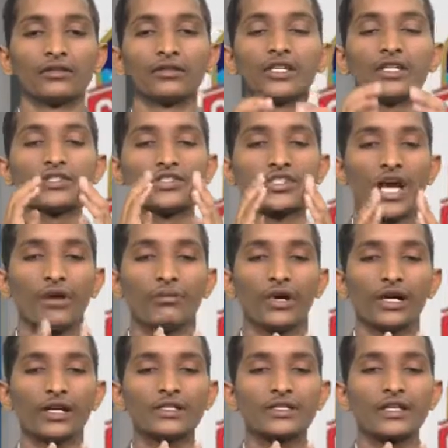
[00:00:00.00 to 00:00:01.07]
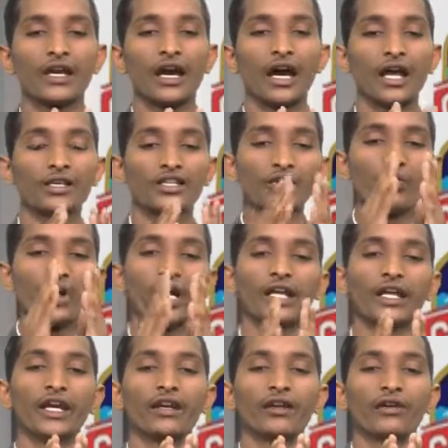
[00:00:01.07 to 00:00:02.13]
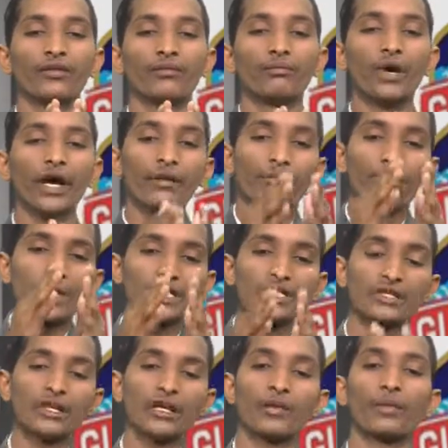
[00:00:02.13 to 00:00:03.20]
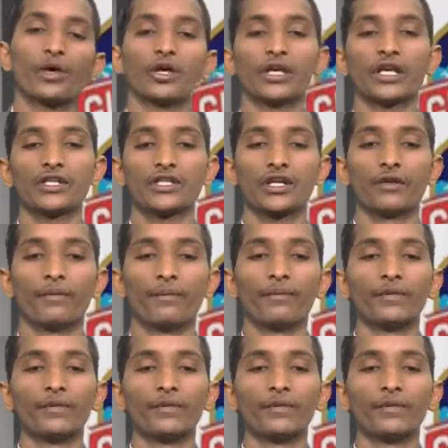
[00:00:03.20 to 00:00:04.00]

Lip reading: These chambers are divided by muscular partition.